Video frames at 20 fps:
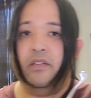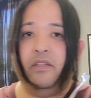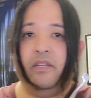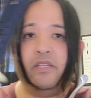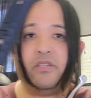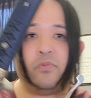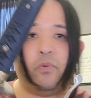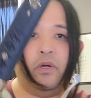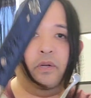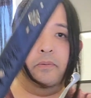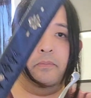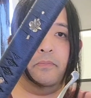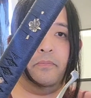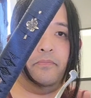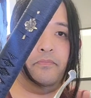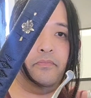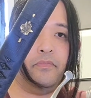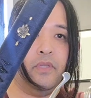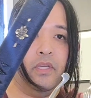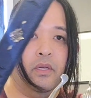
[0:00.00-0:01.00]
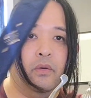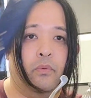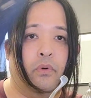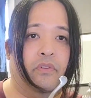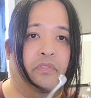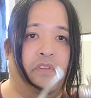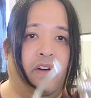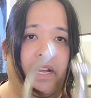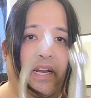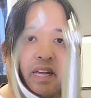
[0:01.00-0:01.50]
this one, would
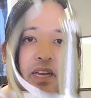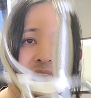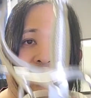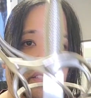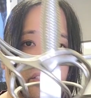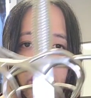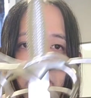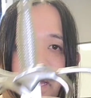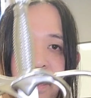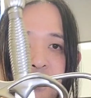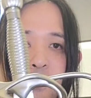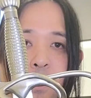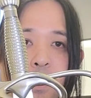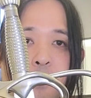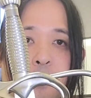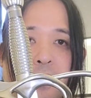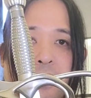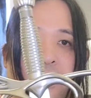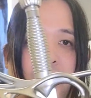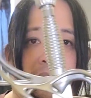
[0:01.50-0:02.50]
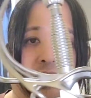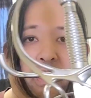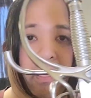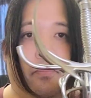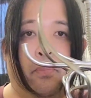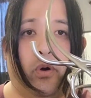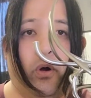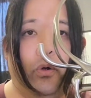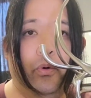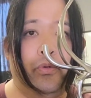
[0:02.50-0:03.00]
fight against a rapier and the
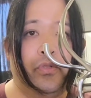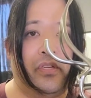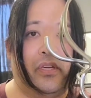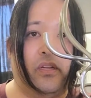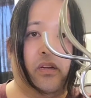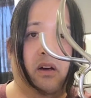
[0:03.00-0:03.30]
pros and